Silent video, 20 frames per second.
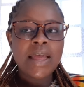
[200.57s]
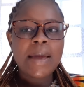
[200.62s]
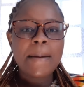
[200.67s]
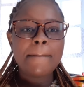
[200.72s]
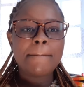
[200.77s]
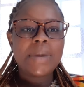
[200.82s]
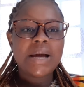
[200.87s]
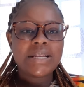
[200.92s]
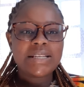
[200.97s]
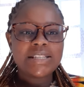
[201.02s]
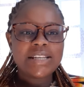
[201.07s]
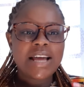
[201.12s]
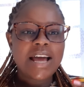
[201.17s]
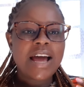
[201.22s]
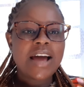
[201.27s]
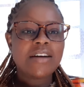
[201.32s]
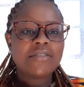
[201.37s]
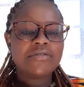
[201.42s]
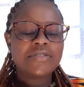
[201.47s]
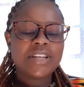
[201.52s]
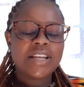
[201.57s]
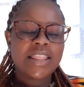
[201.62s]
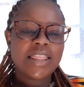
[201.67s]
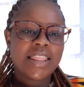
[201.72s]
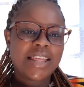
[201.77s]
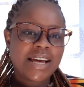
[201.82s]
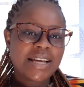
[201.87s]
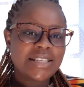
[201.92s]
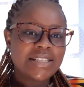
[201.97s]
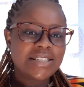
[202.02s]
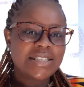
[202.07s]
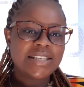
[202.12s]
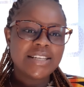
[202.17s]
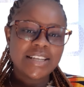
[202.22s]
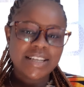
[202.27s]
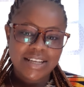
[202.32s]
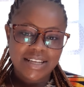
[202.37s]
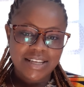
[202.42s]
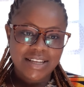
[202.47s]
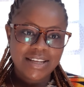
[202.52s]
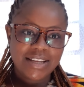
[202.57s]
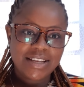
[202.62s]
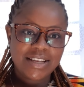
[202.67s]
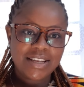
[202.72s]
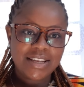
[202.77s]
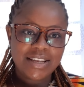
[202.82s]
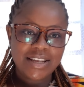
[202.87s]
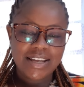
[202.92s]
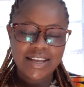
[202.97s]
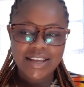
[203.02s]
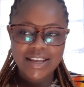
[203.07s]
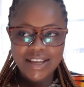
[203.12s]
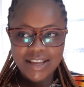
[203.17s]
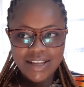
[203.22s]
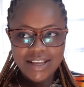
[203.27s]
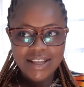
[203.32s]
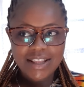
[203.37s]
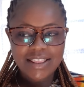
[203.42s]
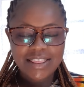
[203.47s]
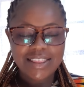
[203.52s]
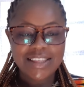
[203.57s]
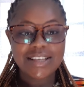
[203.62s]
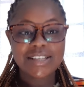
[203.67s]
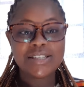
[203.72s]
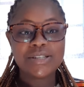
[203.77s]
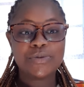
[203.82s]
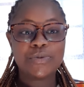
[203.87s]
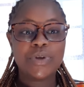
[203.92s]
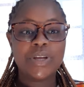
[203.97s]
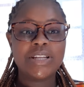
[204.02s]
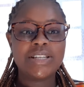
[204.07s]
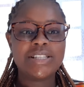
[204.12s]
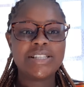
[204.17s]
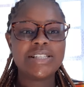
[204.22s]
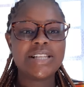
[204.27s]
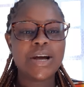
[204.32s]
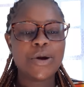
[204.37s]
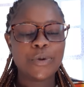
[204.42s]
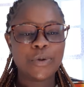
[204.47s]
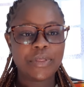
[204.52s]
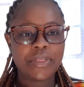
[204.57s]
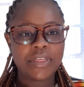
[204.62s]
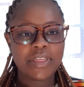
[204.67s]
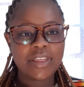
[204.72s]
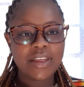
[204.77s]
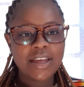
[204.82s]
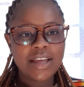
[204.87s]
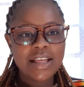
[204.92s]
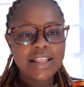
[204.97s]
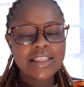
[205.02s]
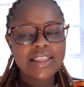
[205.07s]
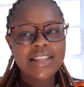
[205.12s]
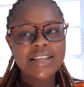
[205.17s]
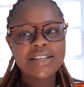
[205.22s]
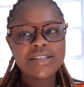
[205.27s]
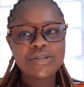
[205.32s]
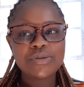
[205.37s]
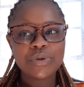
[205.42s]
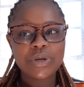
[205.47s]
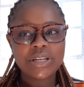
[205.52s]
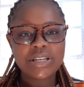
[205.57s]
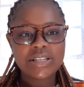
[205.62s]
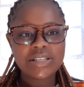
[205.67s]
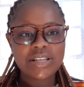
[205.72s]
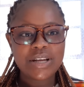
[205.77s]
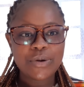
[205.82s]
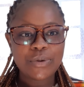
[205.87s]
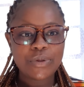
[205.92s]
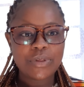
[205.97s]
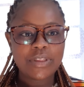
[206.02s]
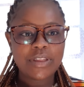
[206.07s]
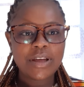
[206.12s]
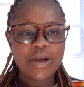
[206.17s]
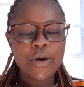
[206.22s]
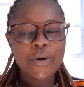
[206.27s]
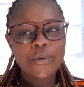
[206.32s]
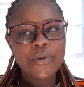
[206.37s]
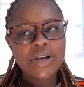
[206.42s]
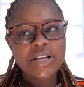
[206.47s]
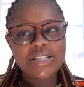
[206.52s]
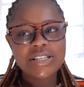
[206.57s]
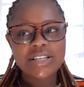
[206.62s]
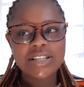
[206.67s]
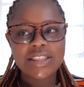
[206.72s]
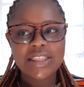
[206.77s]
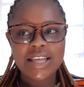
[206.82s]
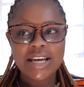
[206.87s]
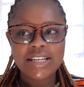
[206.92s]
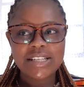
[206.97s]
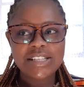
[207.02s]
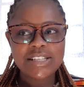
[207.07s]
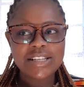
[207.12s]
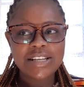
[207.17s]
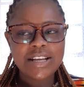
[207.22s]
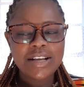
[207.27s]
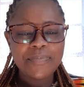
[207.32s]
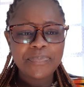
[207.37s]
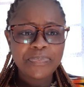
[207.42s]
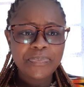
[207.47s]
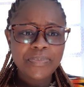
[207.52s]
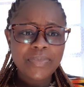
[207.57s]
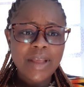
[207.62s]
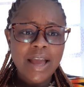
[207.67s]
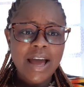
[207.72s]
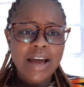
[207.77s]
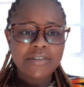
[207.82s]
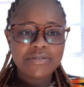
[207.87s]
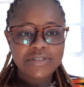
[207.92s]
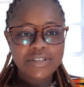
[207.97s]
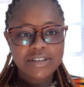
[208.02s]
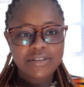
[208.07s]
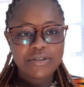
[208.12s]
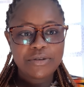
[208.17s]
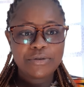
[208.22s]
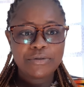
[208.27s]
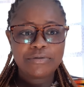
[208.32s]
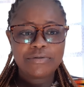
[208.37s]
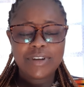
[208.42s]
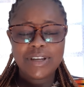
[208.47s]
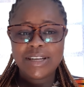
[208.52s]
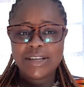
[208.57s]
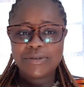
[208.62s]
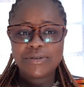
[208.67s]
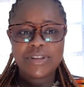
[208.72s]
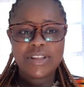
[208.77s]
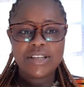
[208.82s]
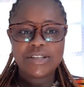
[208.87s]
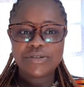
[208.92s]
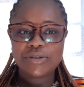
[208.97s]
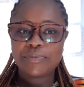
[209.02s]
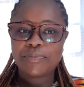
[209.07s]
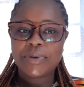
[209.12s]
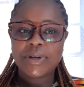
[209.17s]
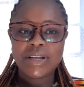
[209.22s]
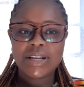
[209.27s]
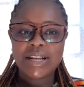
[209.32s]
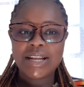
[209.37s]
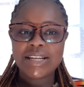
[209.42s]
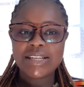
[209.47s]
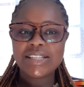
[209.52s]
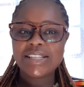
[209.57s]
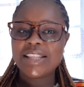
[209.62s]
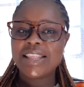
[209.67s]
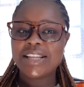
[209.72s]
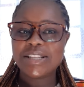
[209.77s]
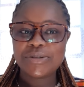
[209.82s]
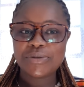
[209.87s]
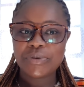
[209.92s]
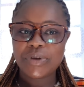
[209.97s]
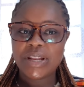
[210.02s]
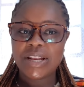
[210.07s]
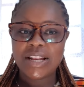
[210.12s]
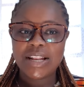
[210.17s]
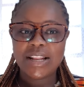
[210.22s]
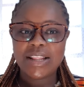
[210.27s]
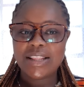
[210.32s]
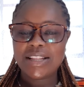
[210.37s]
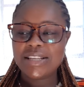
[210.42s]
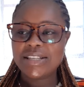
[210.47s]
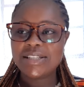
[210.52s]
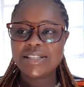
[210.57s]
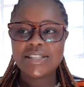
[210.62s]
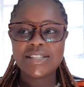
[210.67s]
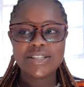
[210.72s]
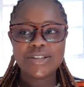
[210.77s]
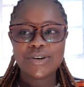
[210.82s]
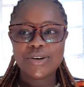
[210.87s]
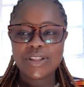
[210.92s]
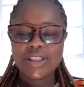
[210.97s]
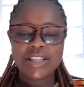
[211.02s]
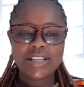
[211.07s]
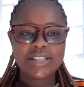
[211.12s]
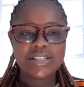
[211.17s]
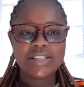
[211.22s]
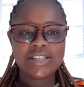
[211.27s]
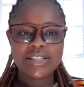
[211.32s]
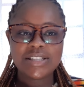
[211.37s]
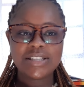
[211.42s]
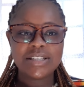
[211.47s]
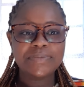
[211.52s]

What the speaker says: But after that day, hey, things went south. Why is it that after you find out that you're pregnant, that's when all these